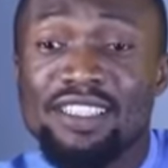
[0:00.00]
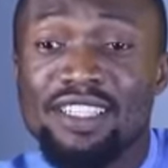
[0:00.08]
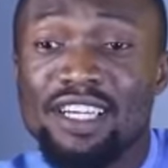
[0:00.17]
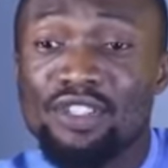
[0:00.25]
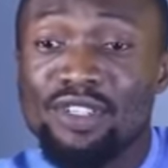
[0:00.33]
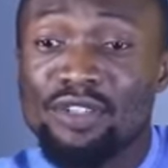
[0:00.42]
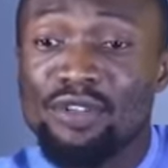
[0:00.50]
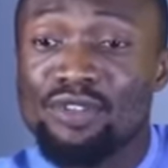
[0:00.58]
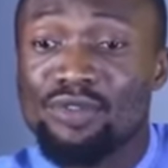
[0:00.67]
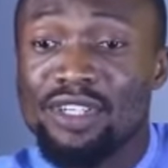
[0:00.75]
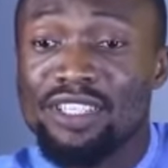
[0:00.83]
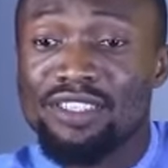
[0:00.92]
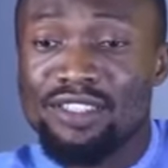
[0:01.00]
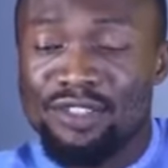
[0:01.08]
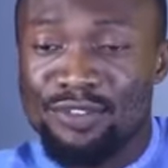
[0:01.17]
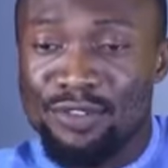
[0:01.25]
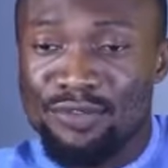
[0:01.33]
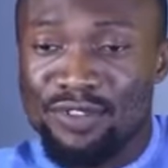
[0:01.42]
that you are going to get
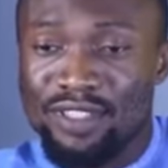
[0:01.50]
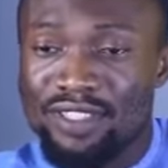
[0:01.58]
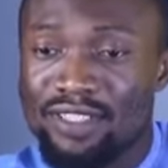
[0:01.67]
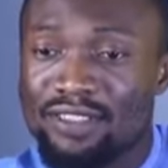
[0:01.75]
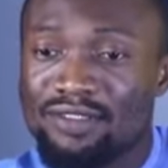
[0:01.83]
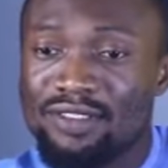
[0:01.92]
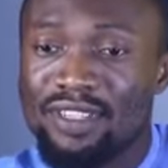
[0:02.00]
your visa.